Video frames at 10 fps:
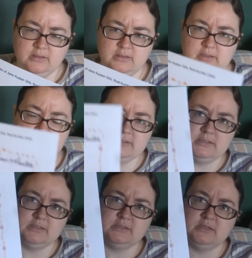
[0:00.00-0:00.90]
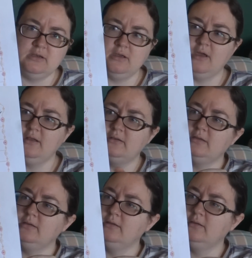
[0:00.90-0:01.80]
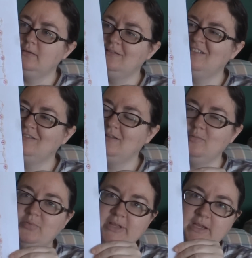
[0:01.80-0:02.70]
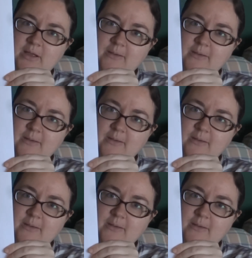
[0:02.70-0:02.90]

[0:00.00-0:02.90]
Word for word: this is not complete,